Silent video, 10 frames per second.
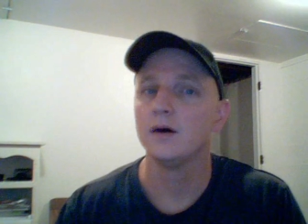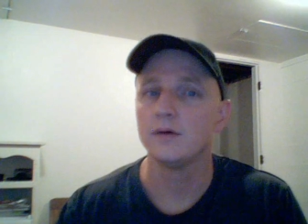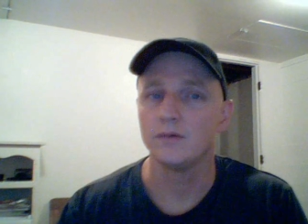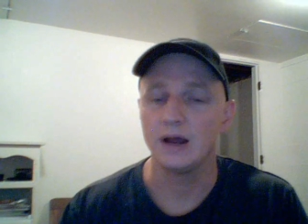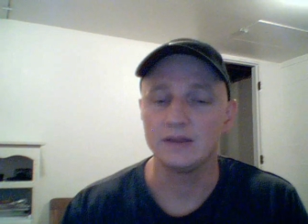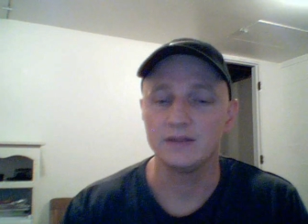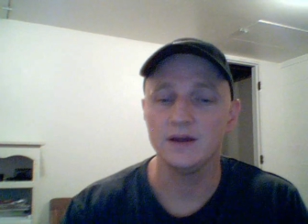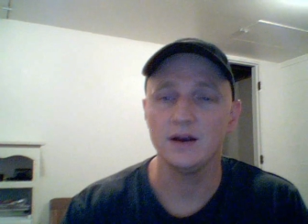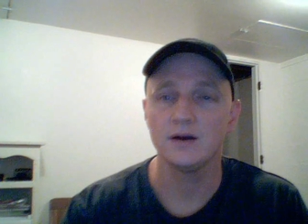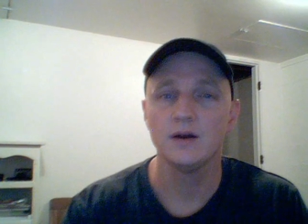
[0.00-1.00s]
Right
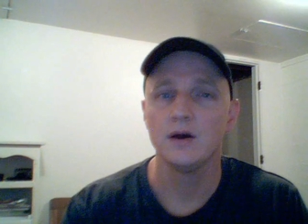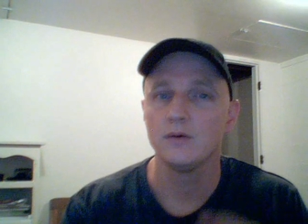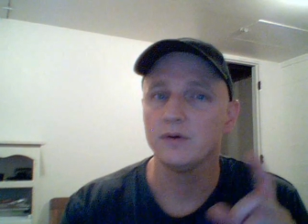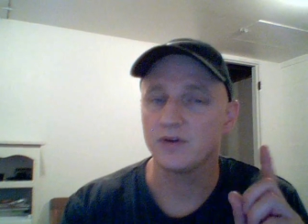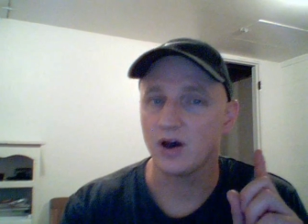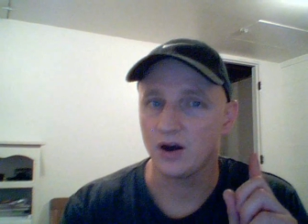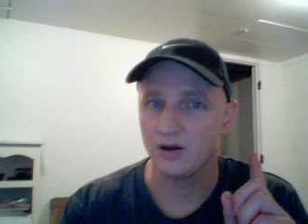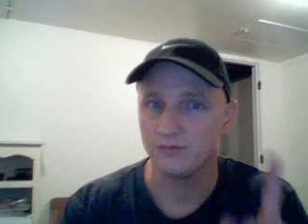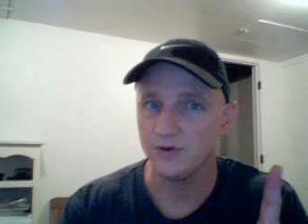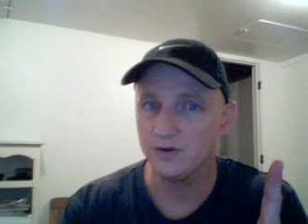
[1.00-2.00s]
there, we've got our
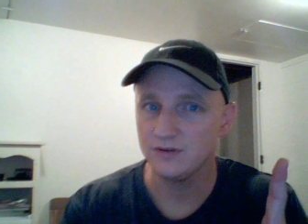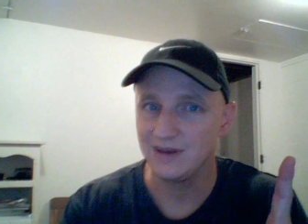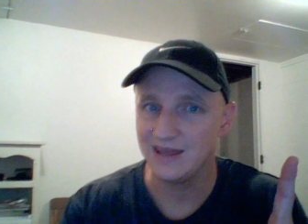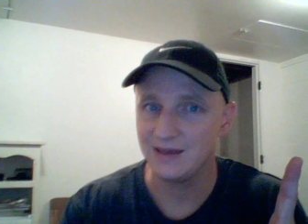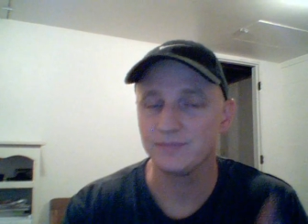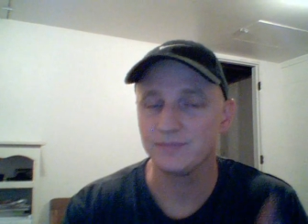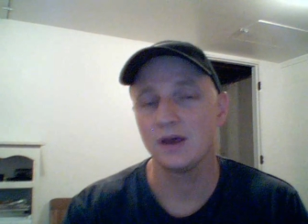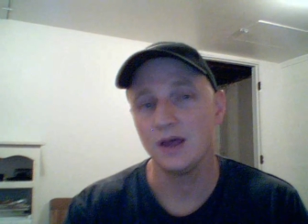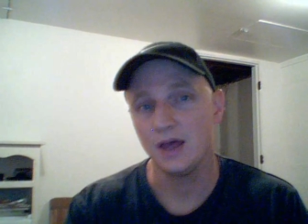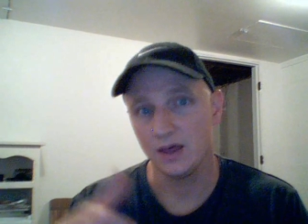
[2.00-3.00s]
first name
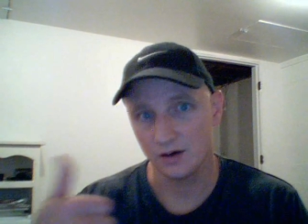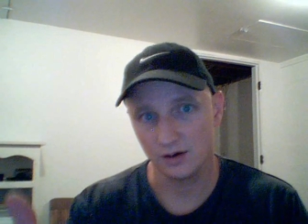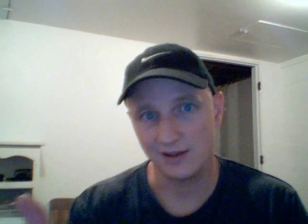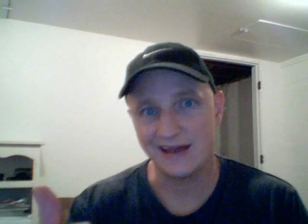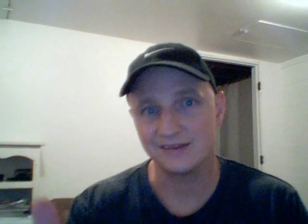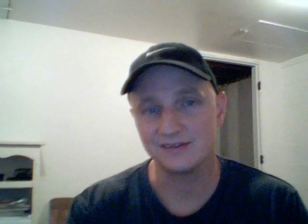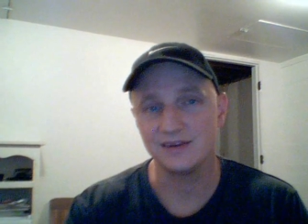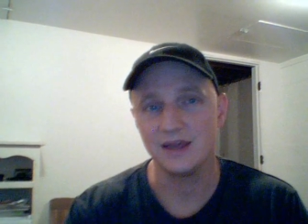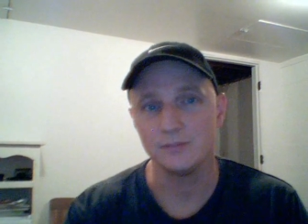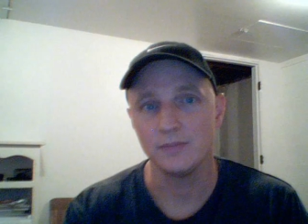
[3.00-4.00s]
and our last
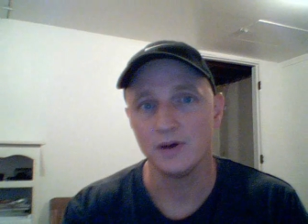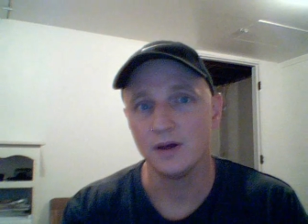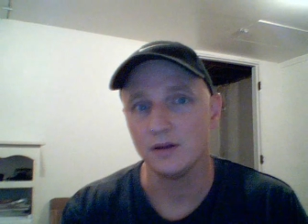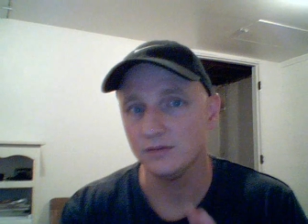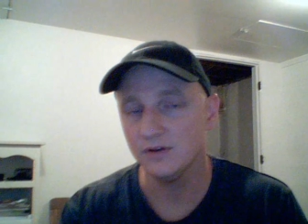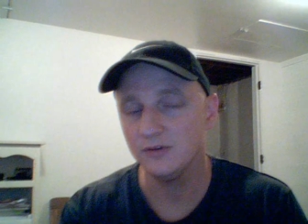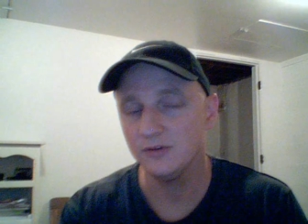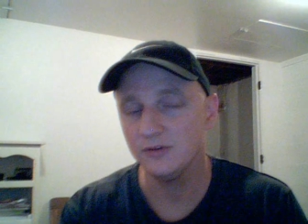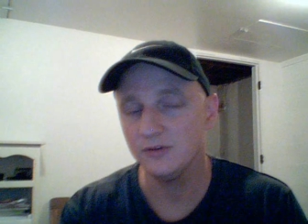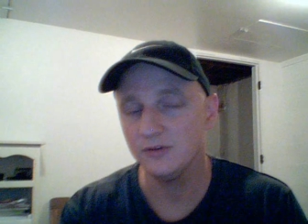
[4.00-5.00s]
name, just
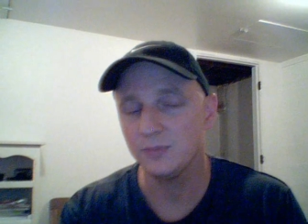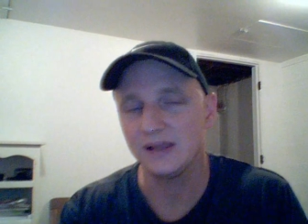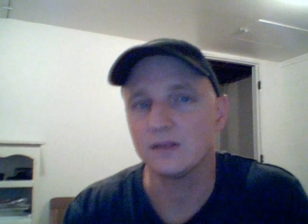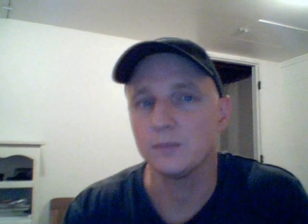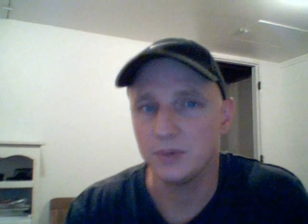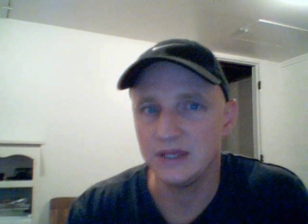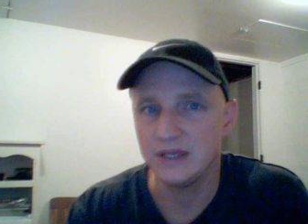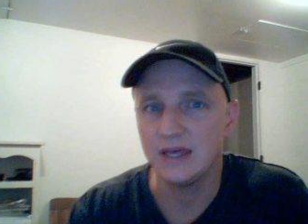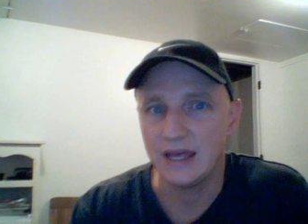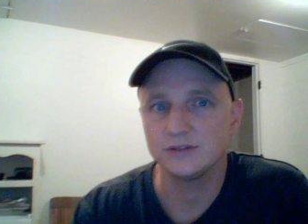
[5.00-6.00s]
by looking at the
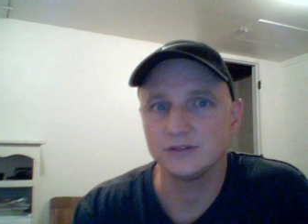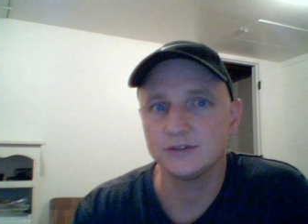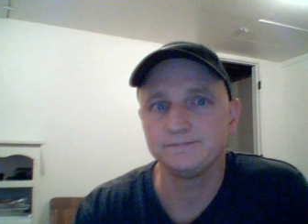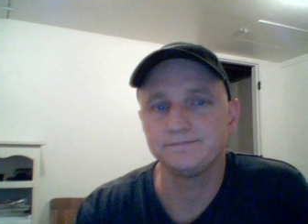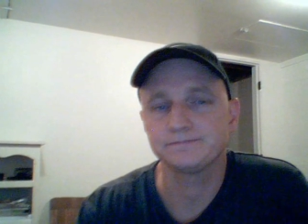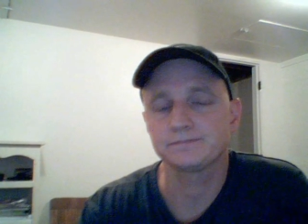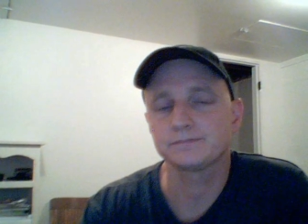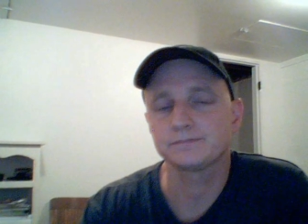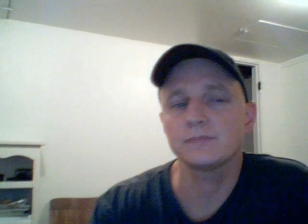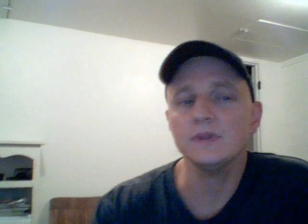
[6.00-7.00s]
pH.
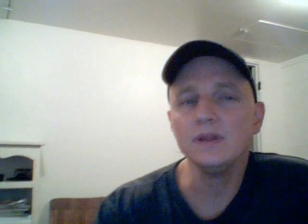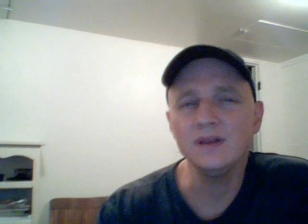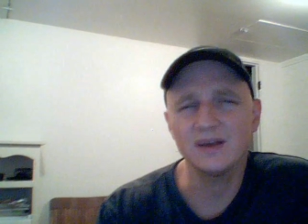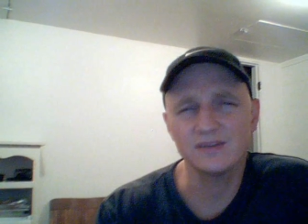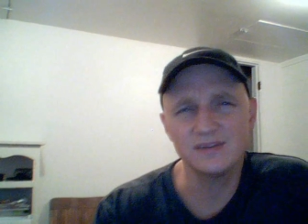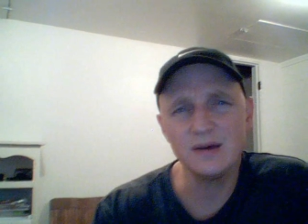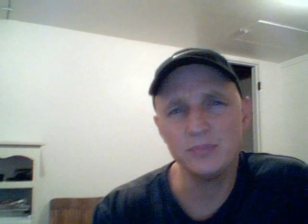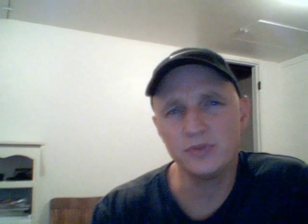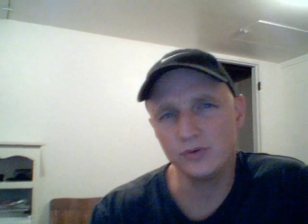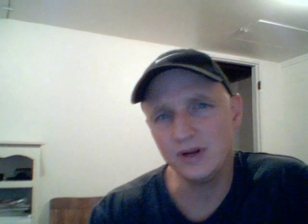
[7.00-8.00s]
Now step
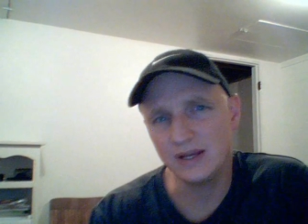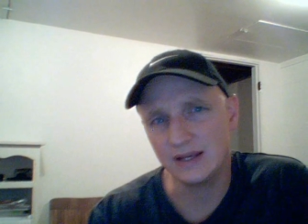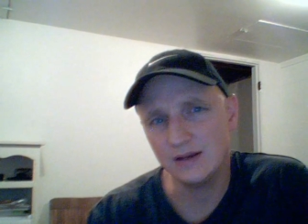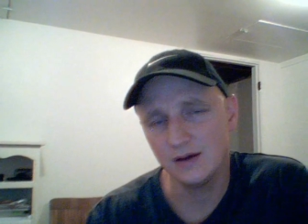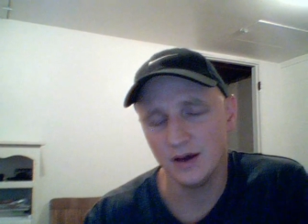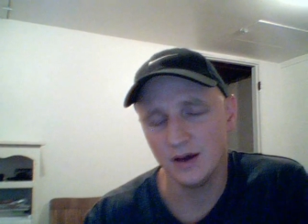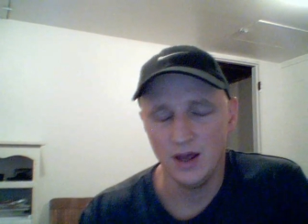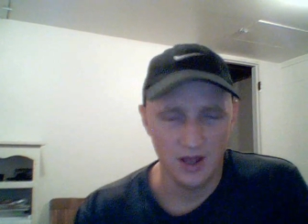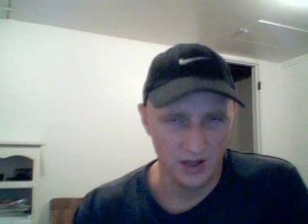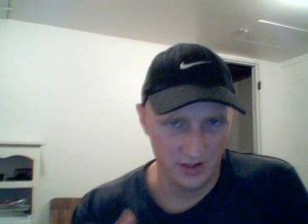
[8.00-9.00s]
three
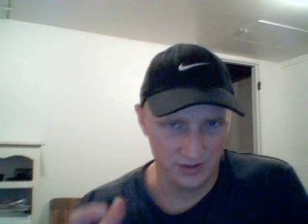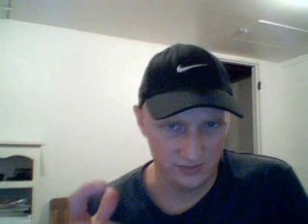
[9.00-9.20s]
is